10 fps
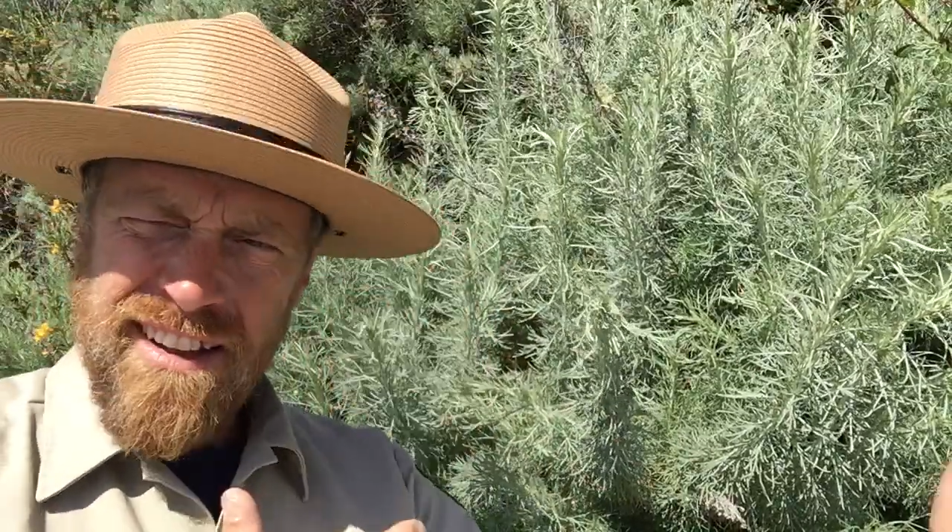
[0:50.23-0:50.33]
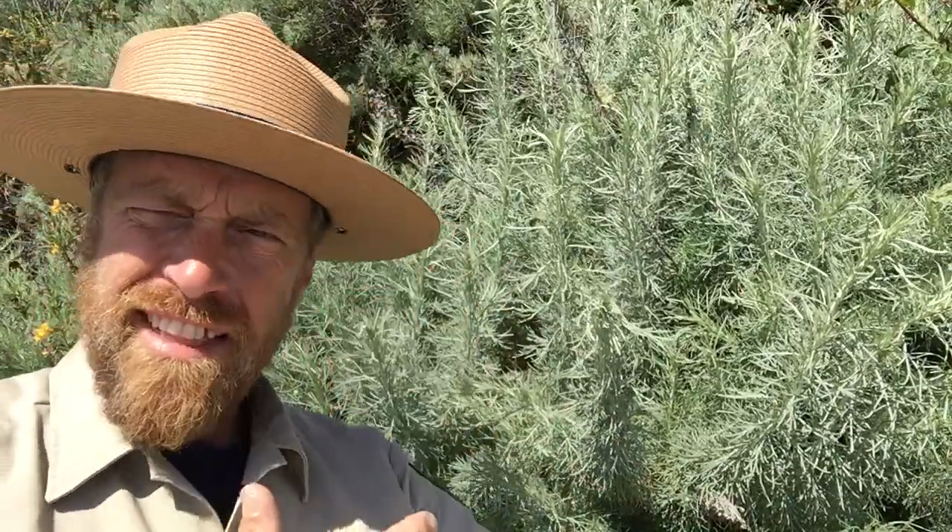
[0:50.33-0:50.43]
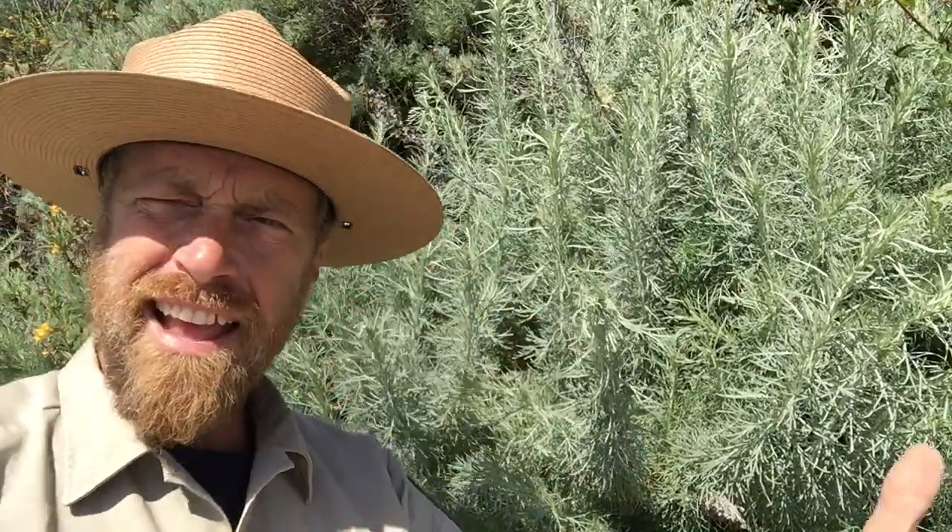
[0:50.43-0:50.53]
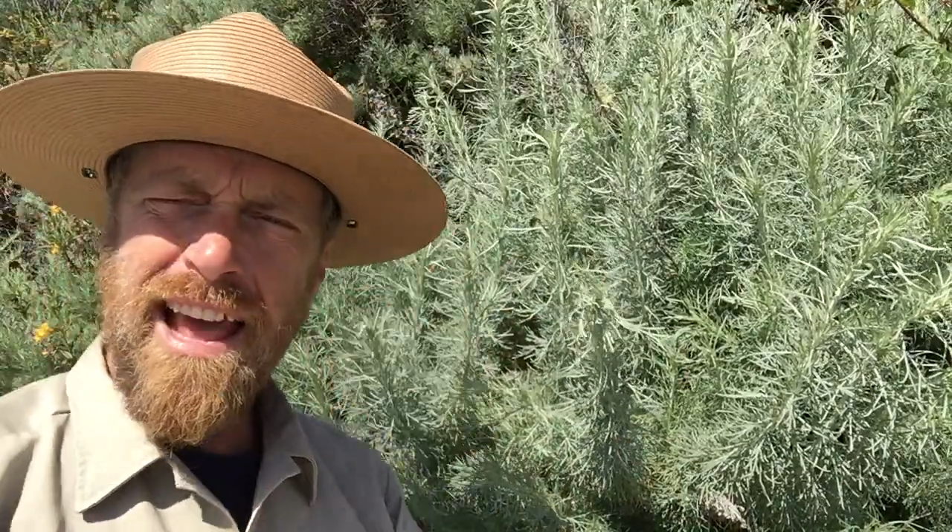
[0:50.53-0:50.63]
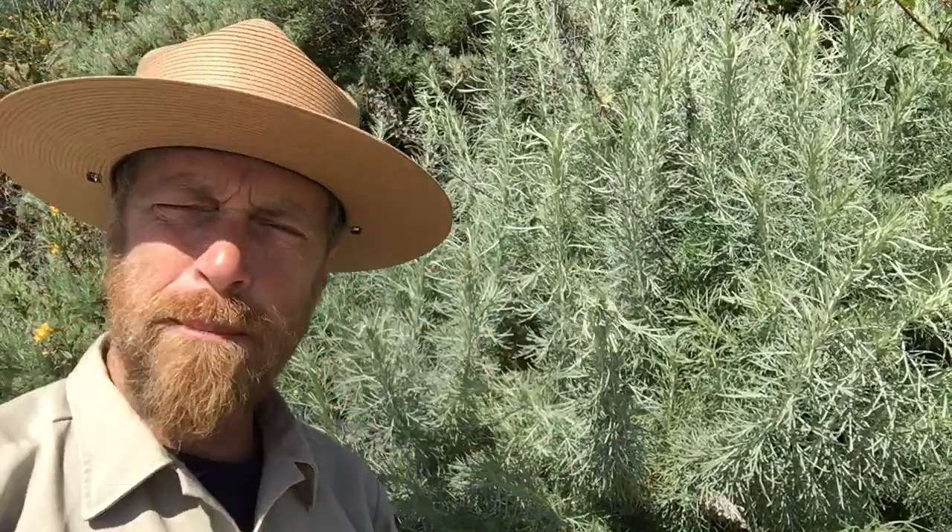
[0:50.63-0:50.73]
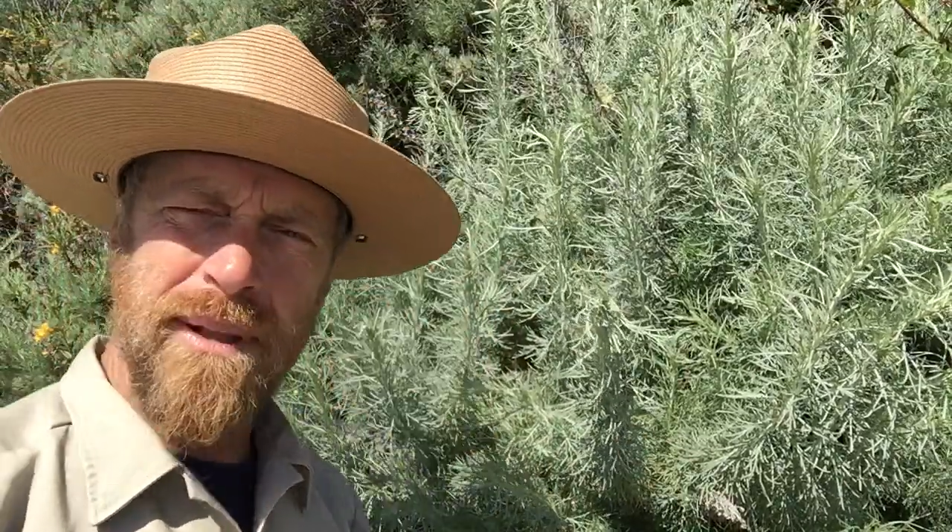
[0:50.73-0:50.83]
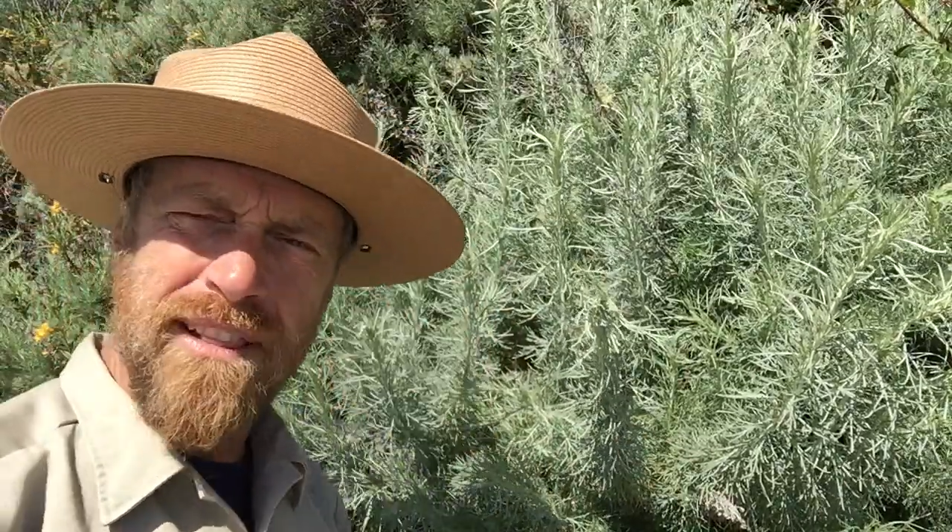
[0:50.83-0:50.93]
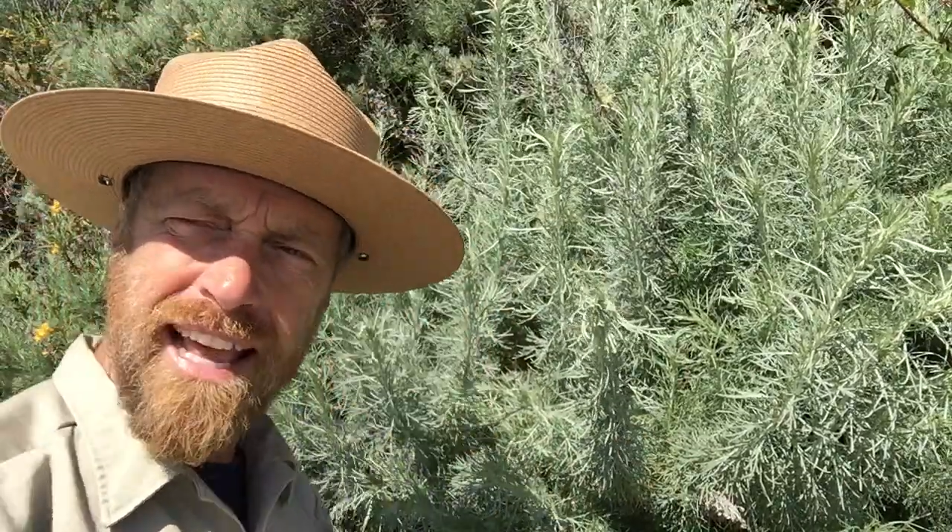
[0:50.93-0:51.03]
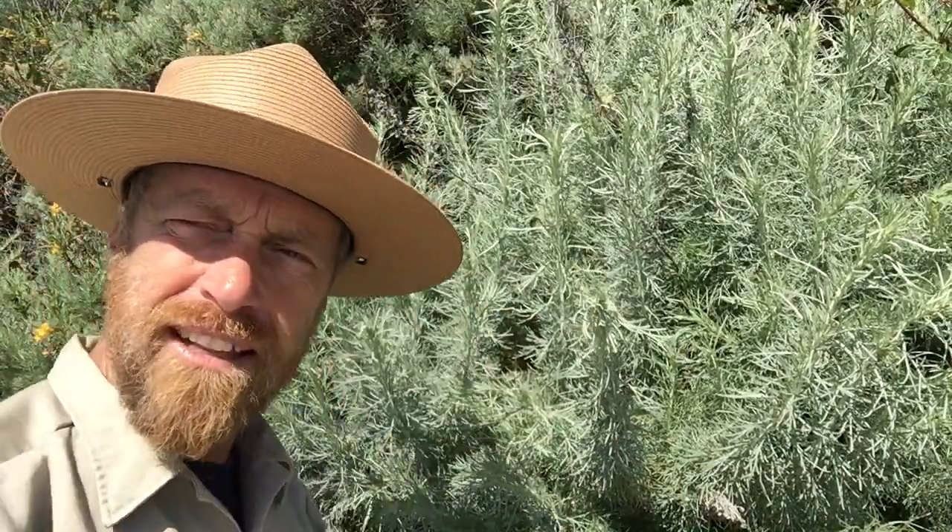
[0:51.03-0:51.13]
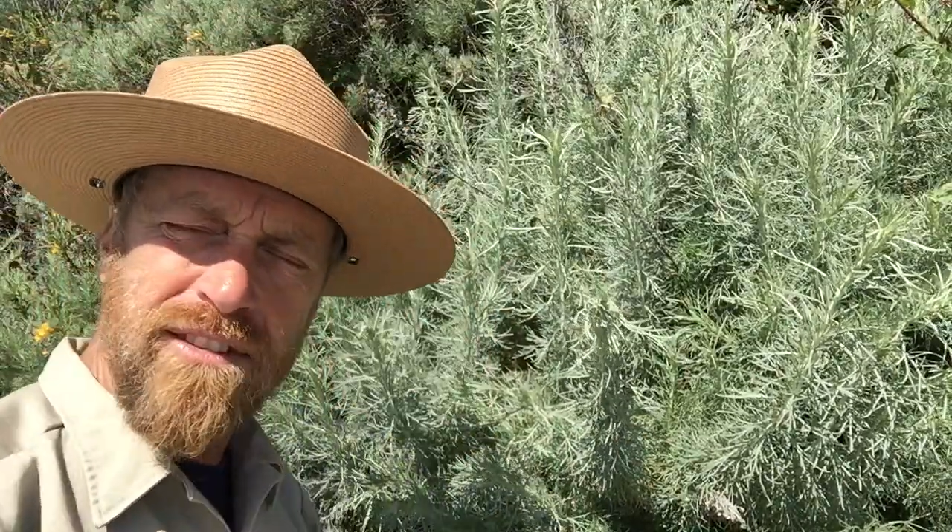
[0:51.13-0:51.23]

and they happen late